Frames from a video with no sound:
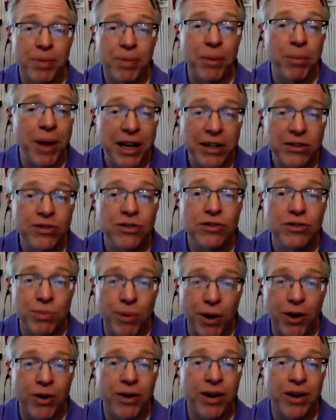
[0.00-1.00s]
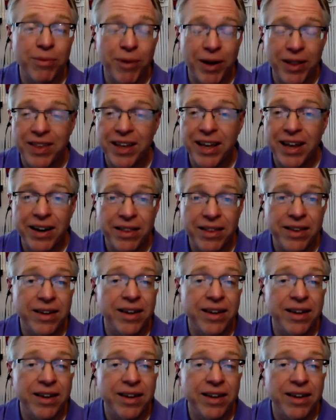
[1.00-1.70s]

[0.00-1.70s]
It makes you smarter at the end of the